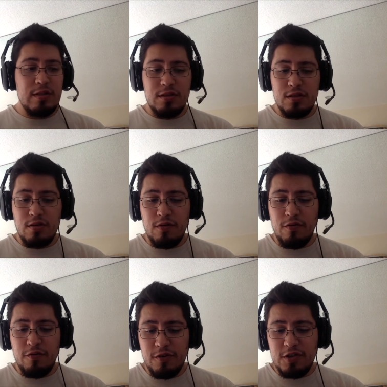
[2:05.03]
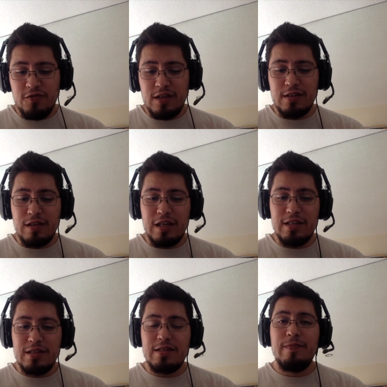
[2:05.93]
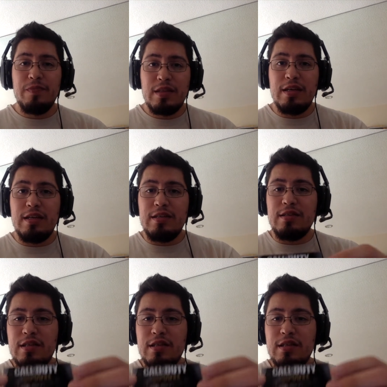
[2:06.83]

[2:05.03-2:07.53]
so first thing in the list is